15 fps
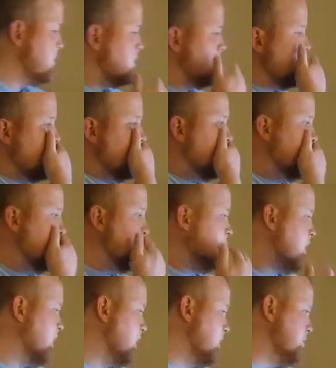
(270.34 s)
it. Okay,
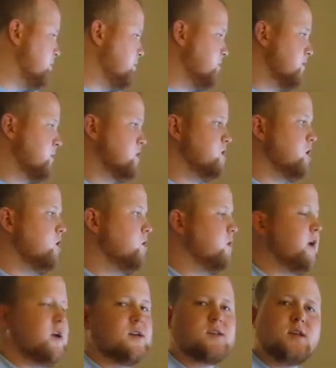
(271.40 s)
so
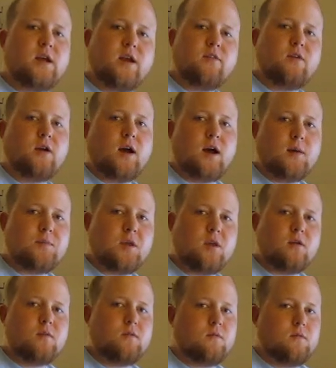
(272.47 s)
like I said, every hop,
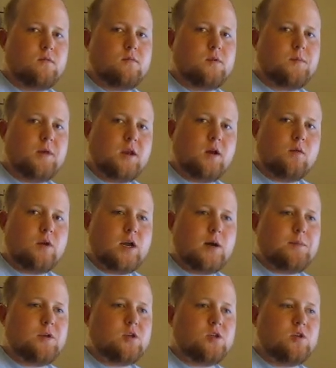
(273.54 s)
depending on what
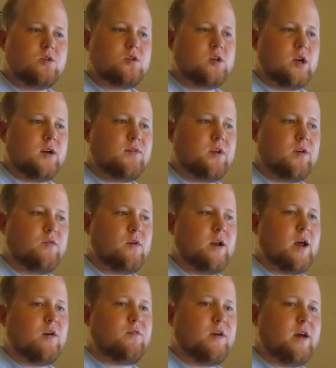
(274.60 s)
hop you choose, you have a
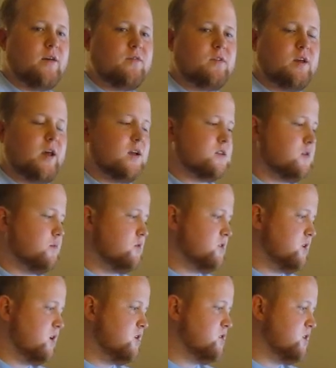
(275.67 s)
different alpha acid
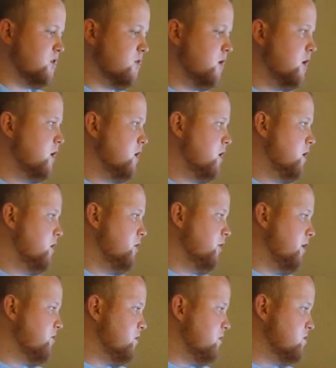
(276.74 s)
percentage, so
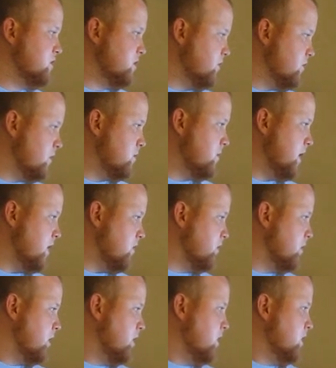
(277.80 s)
you'll have to use a different
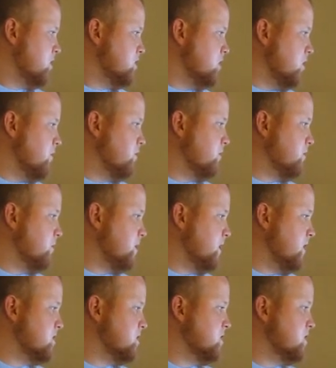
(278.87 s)
amount. So
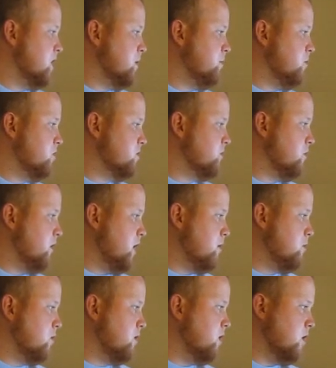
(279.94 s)
this example is for
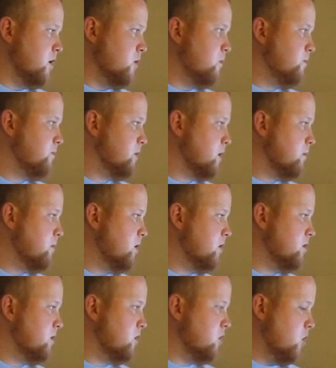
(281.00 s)
Amarillo,
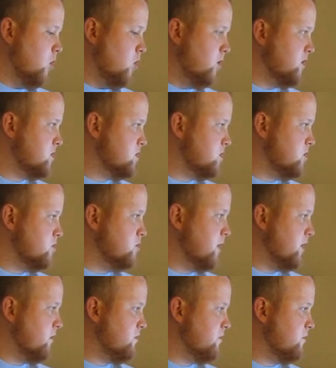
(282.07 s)
but the goal is to
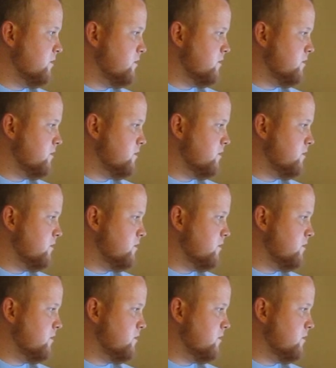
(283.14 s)
have